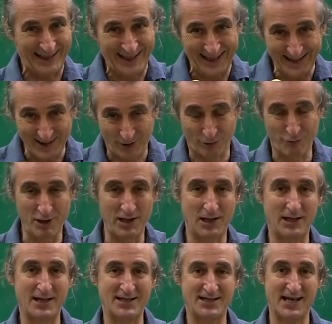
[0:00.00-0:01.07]
It's
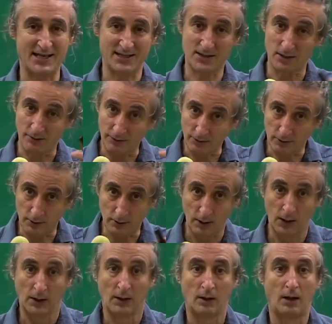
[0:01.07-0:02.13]
really a test of your
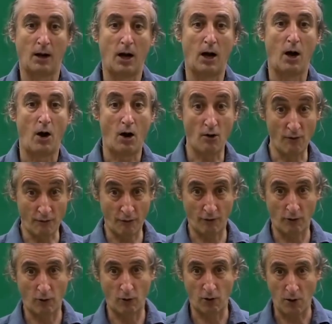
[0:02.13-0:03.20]

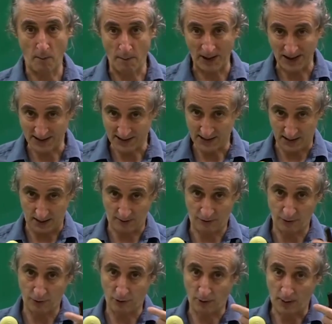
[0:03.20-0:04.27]
overall ability.
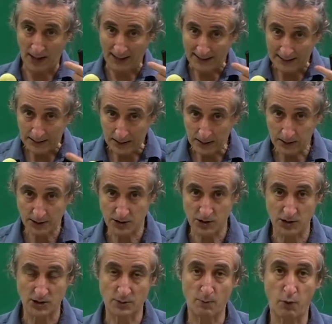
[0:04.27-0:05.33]
If your
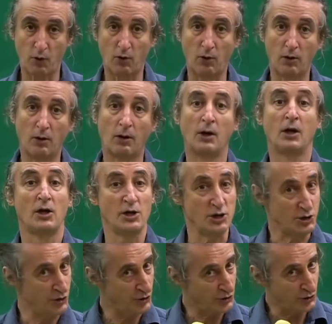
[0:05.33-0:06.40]
English is poor,
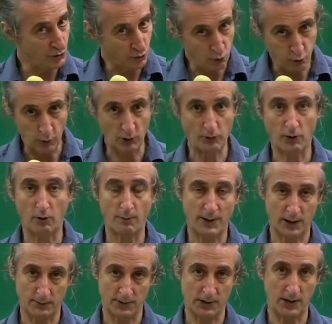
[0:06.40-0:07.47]
you will not
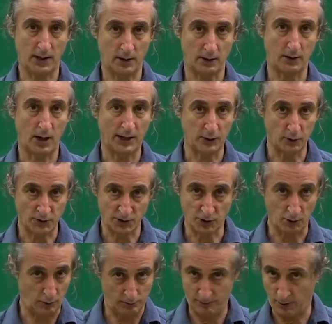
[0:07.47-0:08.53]
be able to get a good
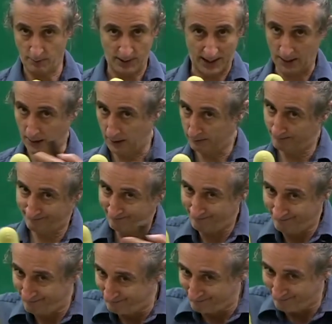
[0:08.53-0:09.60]
score, no matter
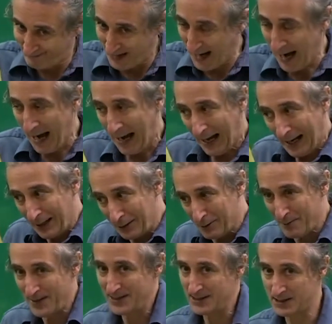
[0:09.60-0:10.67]
how
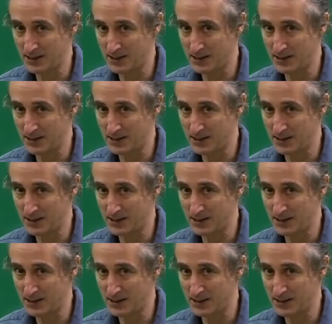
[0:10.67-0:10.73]
many